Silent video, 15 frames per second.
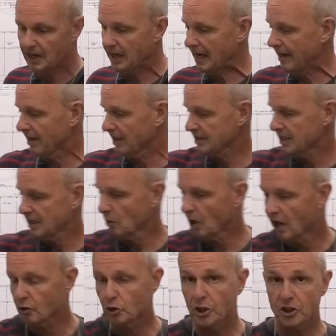And I'll tell you
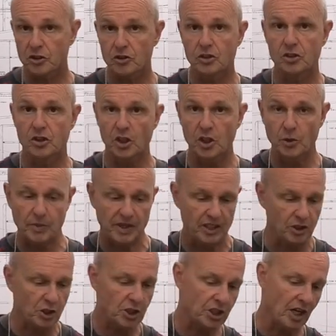what, I'll just zoom in
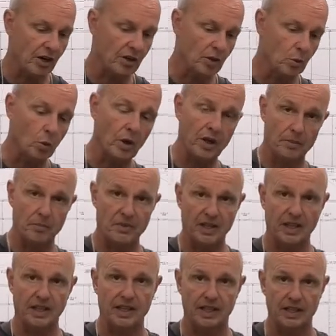and show you what I'm
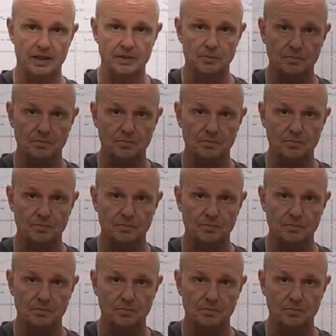thinking.